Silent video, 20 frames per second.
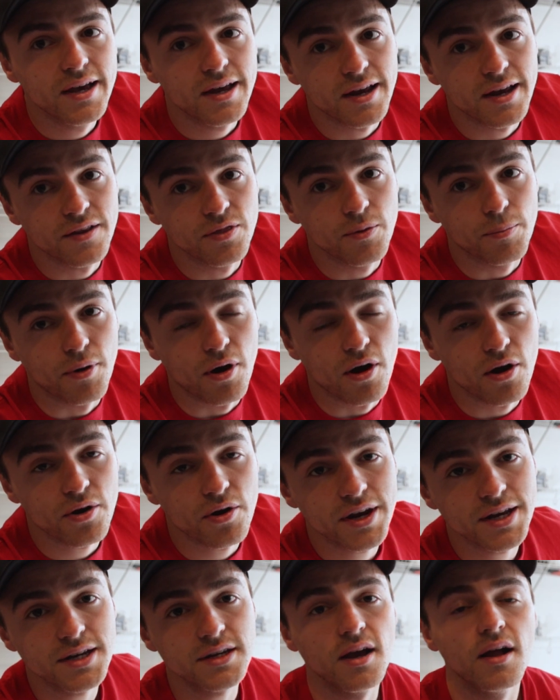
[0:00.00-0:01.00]
in the
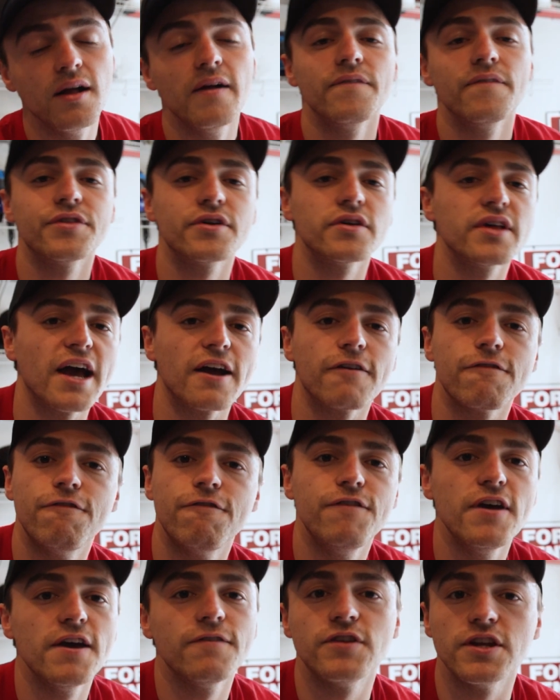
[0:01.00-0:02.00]
bar end, they're like
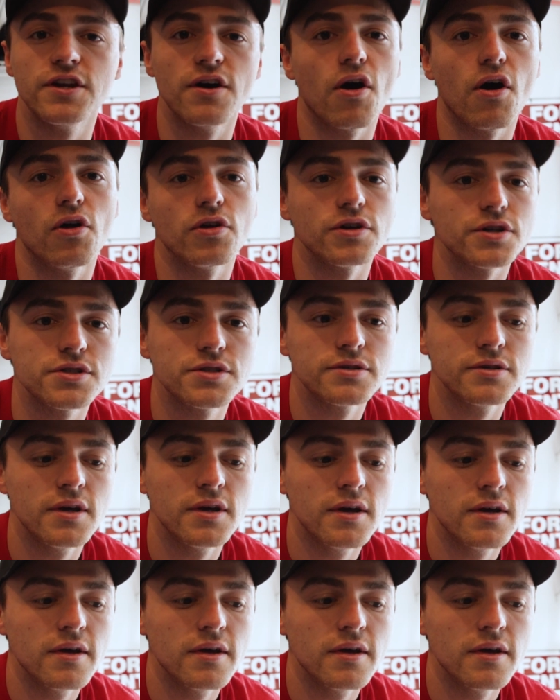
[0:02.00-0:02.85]
$50.